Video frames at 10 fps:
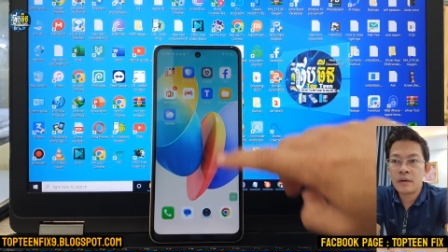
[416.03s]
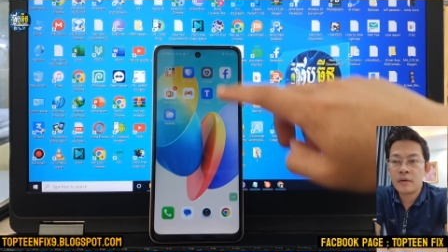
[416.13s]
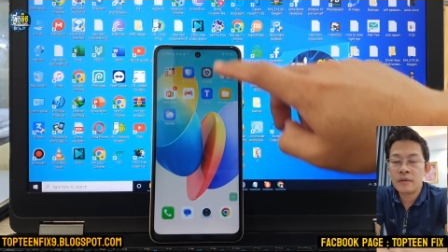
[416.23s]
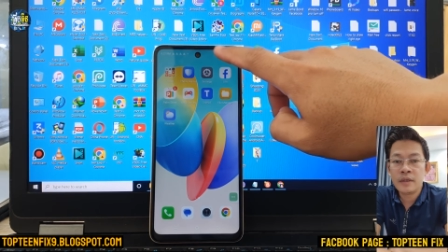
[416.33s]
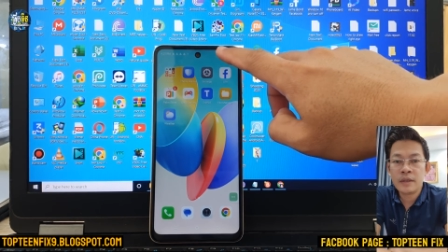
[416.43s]

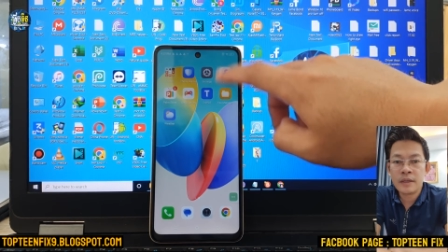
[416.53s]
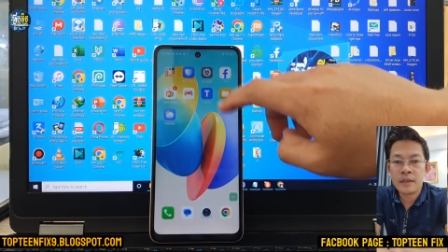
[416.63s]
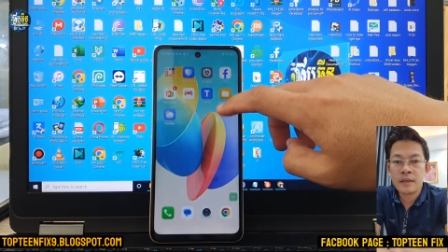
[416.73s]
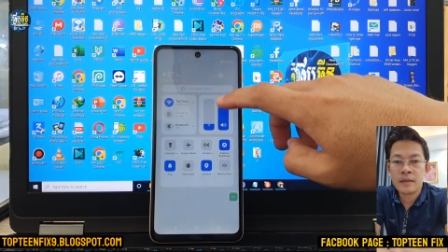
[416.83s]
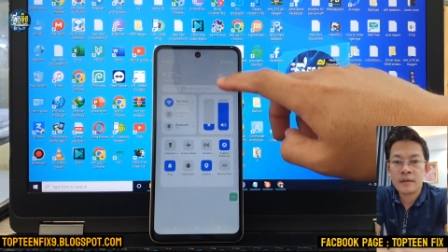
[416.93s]

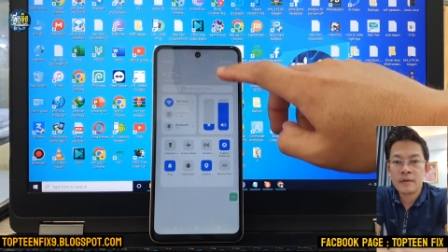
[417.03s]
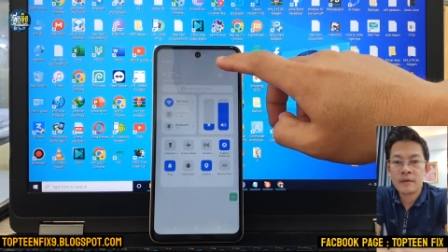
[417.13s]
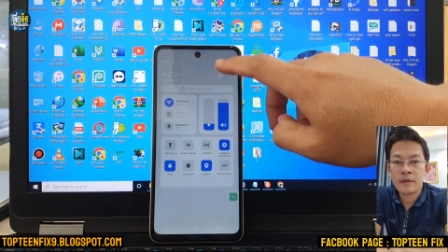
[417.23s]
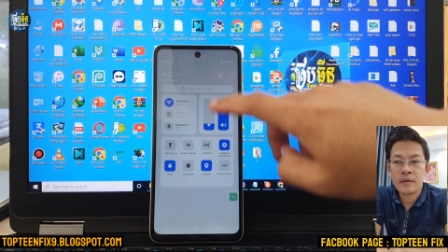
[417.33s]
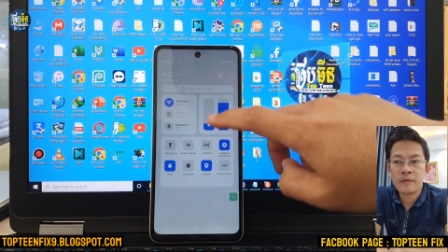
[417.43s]
only
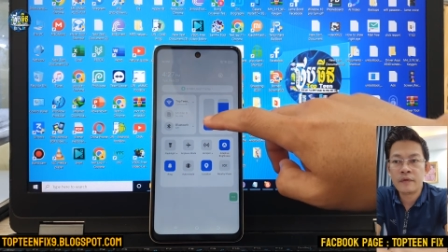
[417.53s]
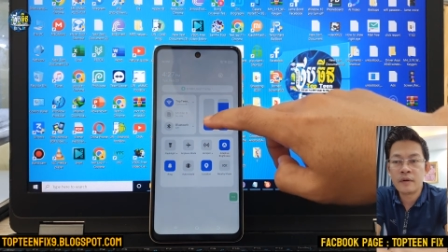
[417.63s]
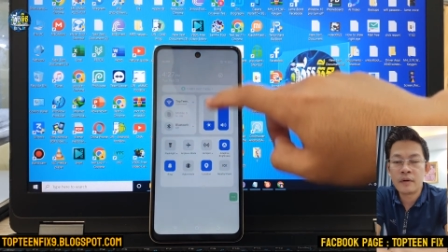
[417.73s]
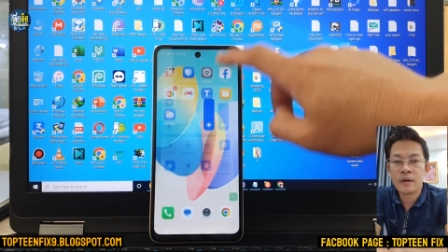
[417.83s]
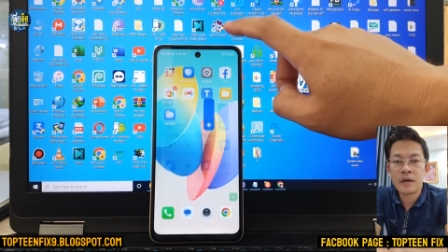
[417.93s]

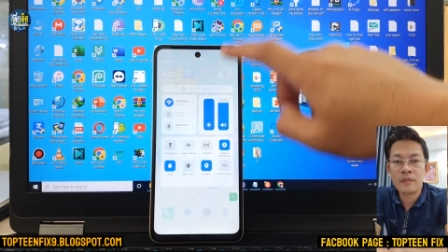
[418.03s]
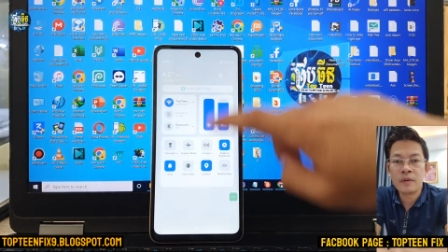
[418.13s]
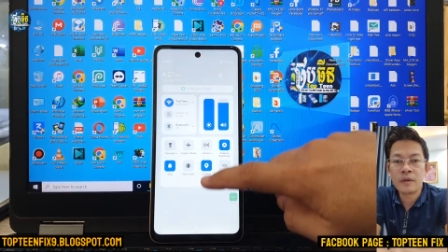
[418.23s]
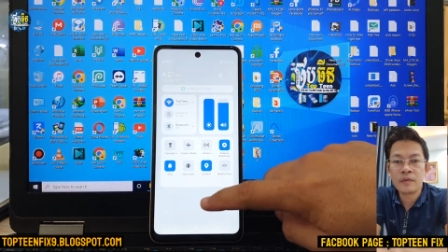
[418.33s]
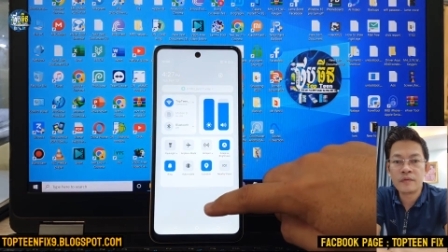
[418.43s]
for our
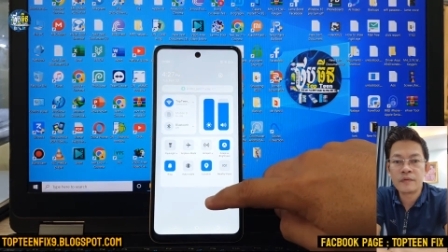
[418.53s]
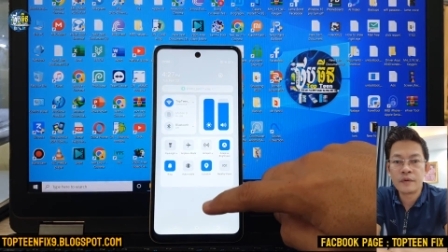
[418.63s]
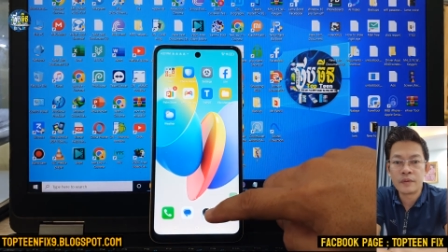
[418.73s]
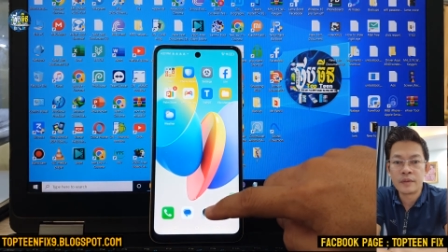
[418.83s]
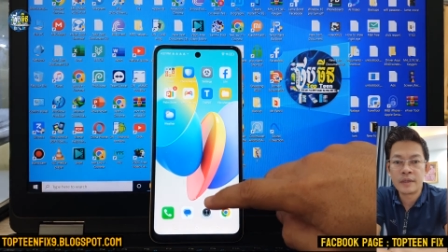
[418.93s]
own
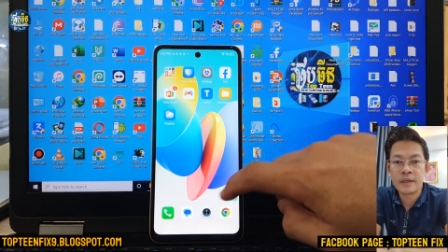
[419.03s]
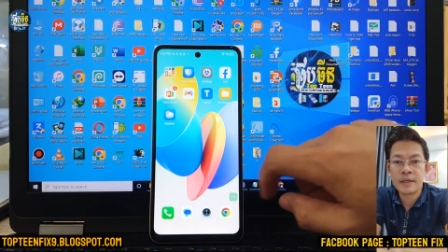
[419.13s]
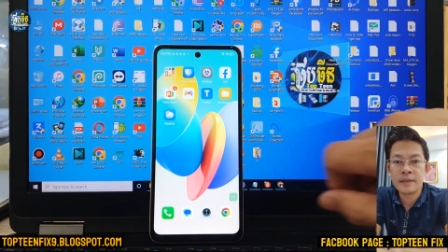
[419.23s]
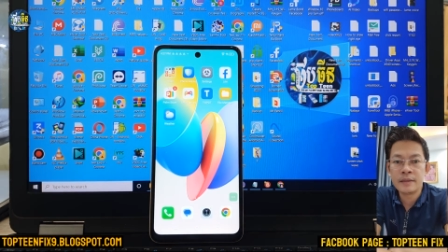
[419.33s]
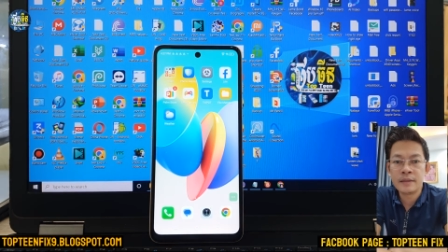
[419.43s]
phone
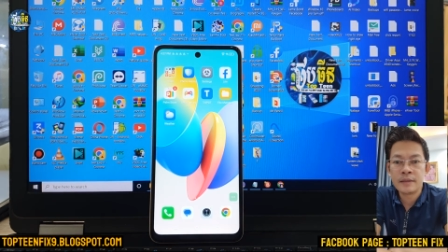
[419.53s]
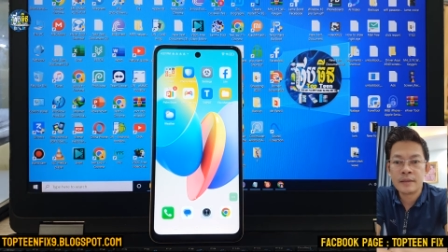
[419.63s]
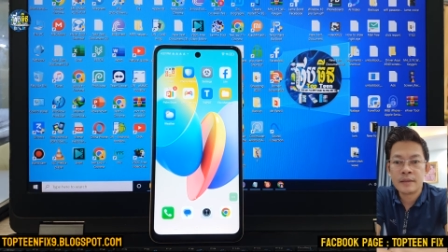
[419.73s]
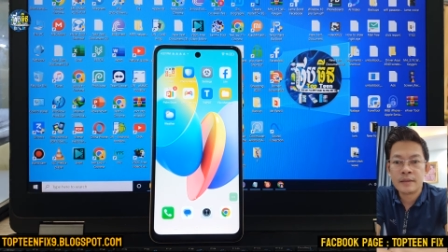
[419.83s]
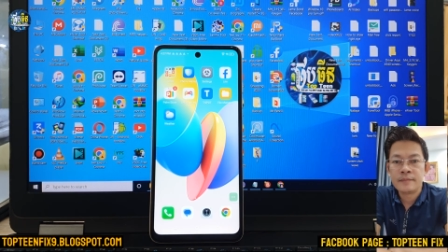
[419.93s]
okay
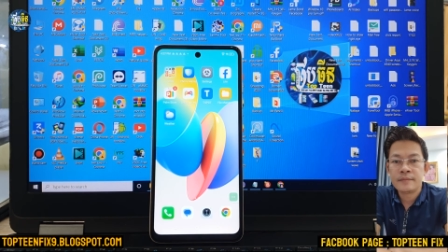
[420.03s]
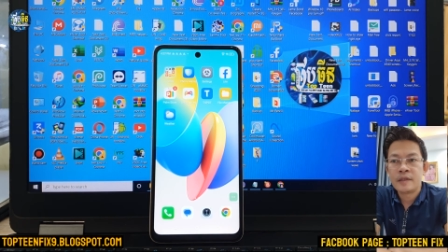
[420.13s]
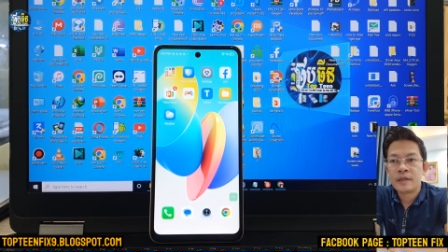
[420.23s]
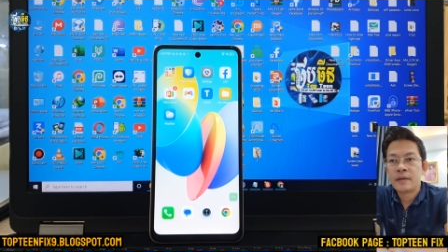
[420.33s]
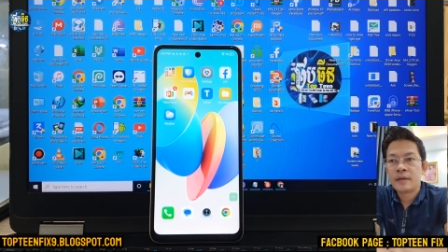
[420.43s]

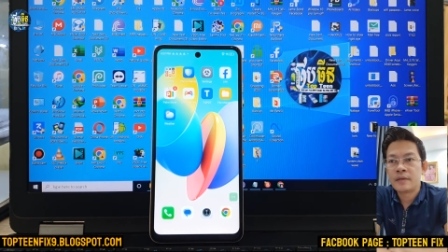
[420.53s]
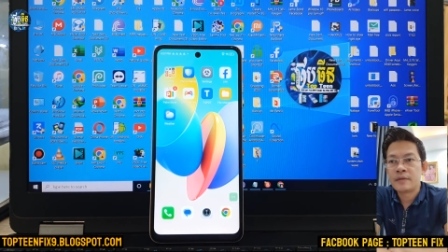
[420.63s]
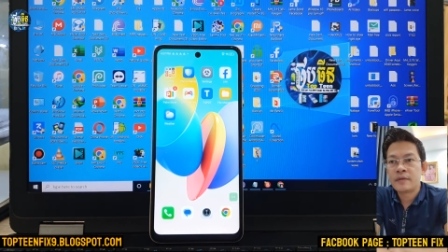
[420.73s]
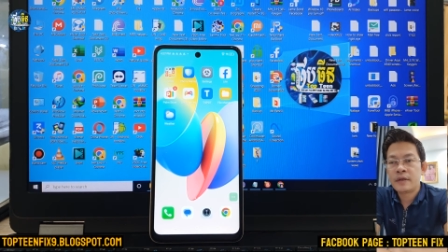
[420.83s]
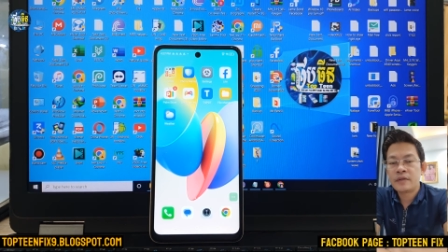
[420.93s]
okay
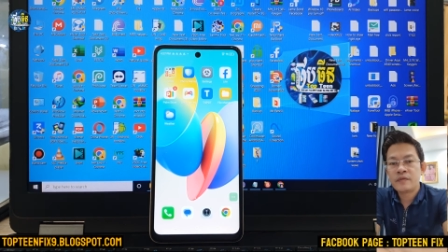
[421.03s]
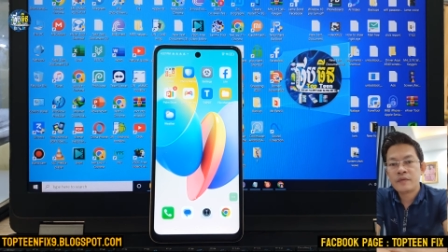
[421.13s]
so thank you